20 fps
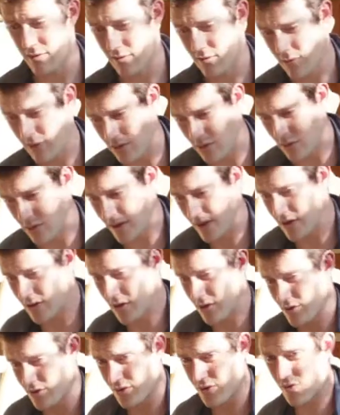We've got all these
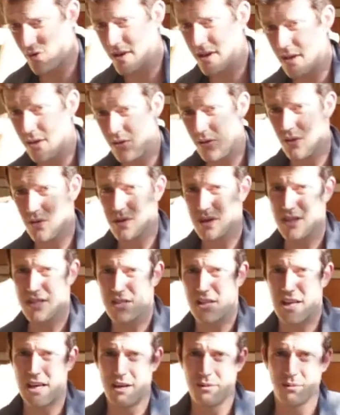conduits running through the
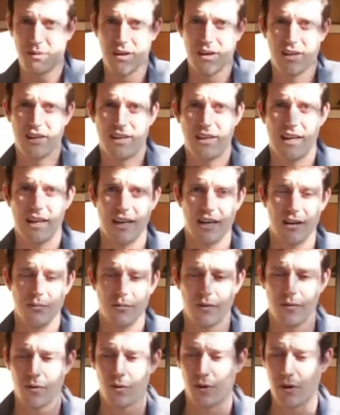slab
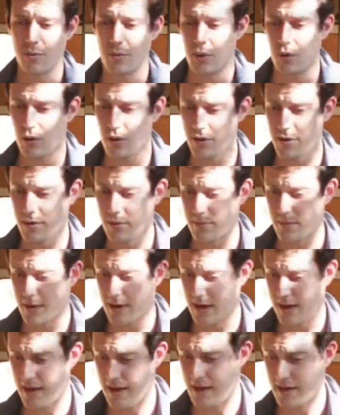before we poured them,
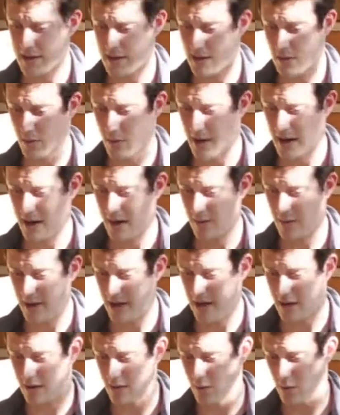and that's the way that we
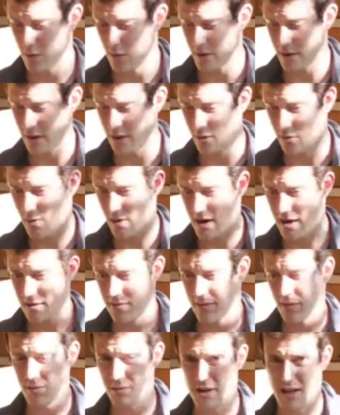get the water away
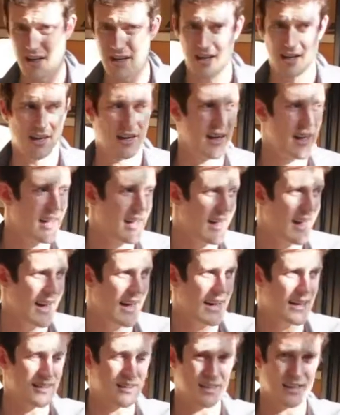from here
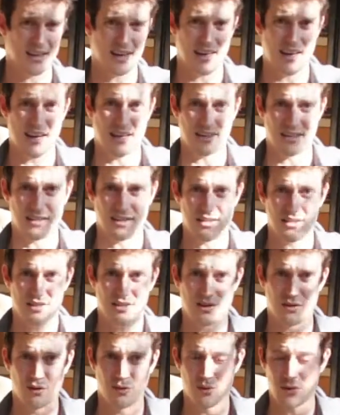out to the garden, to the
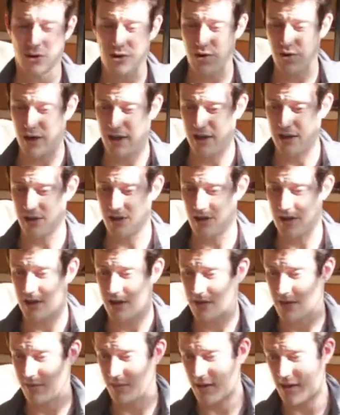stormwater drainage
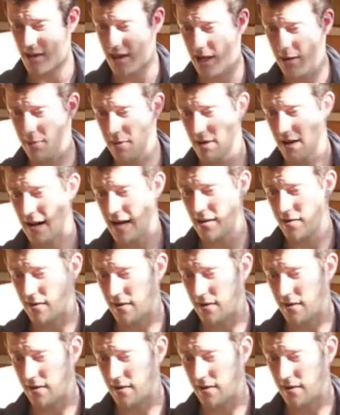system, and keep it out of